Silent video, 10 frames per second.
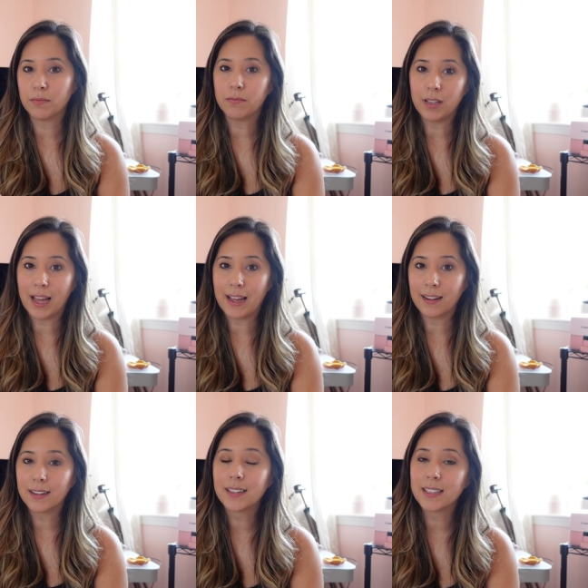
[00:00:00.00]
and
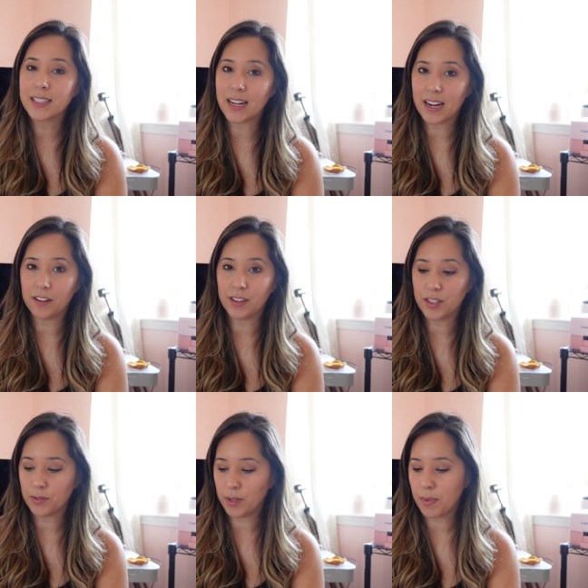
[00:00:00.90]
black style that's
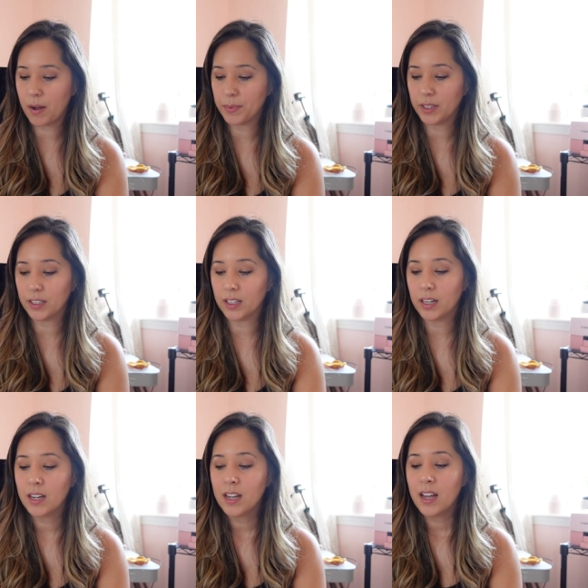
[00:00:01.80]
really popular.
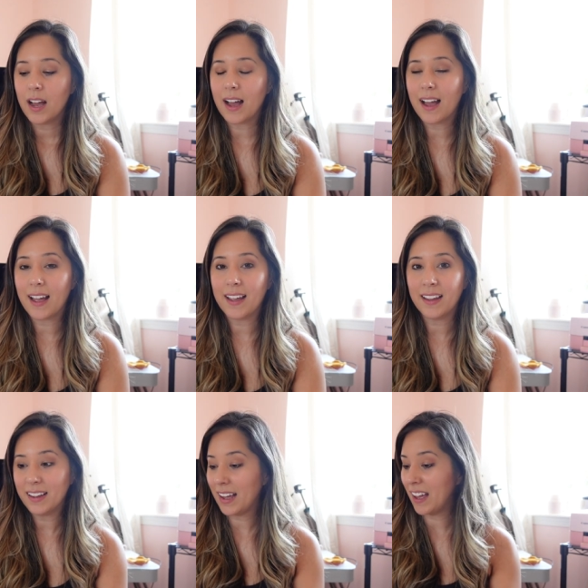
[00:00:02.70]

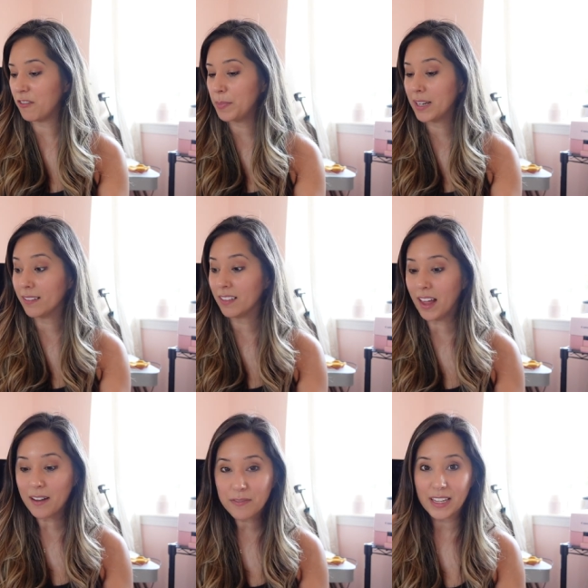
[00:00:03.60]
I have been
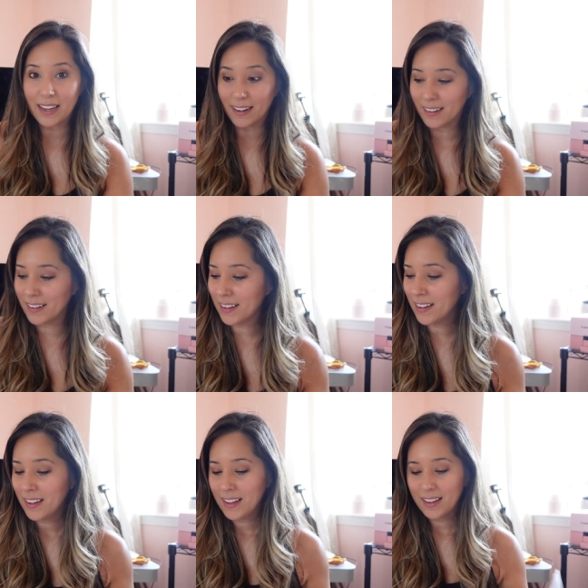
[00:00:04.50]
loving
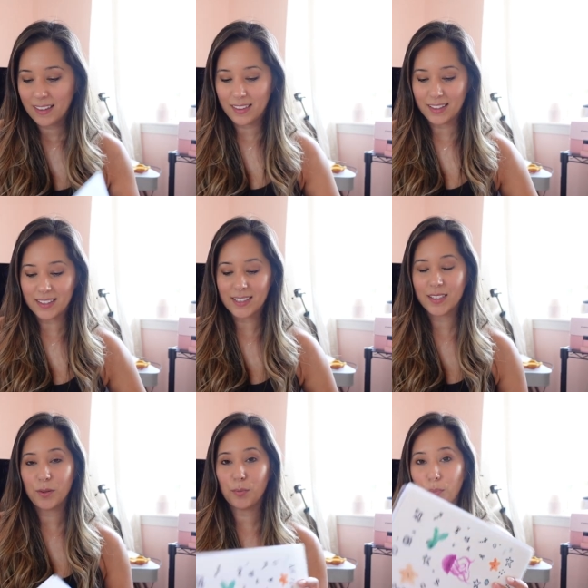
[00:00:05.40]
this
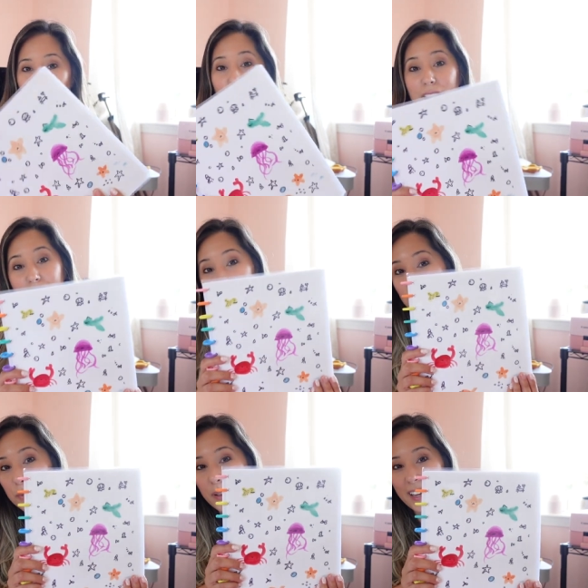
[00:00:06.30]

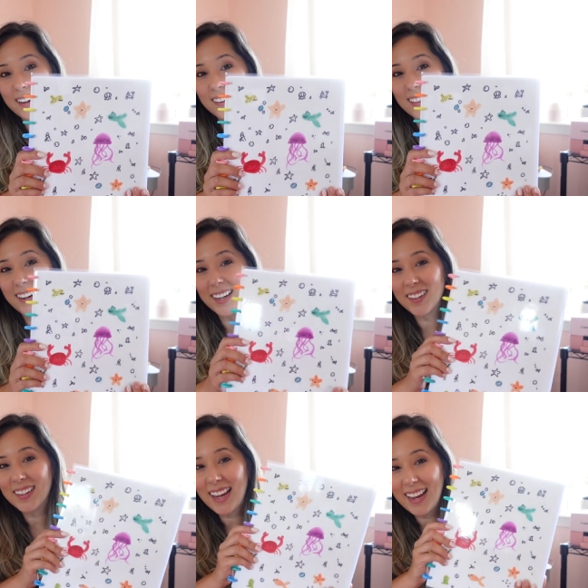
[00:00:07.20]
principal planner that I
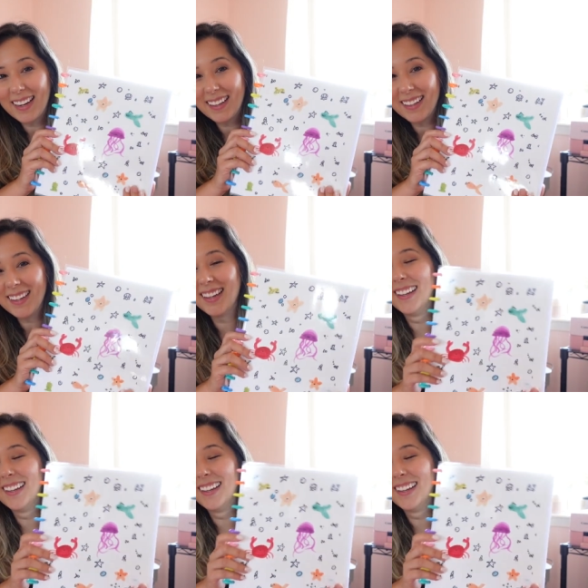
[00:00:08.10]
created.